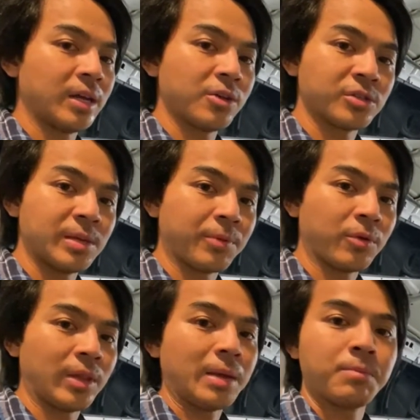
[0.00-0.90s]
your
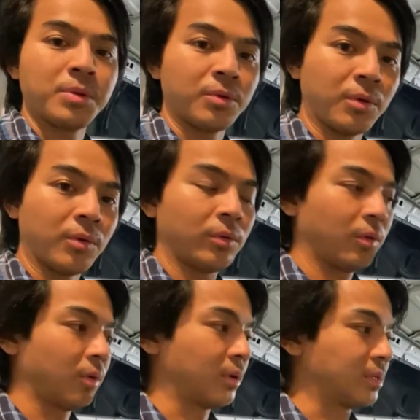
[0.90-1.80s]
typical like butyl
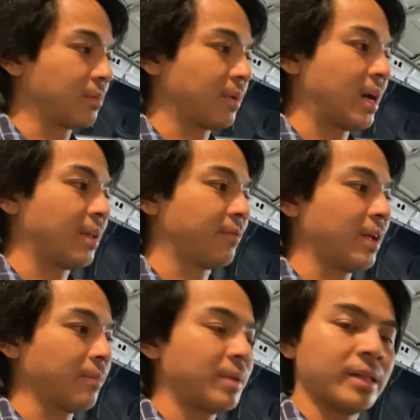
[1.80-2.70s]
or some kind of
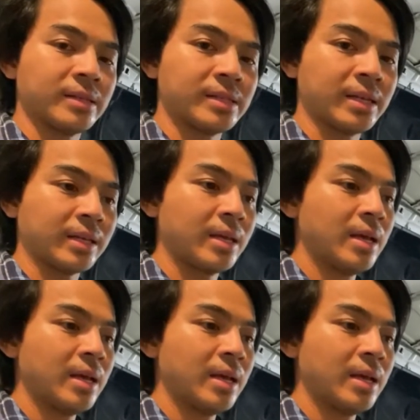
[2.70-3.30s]
like peel and stick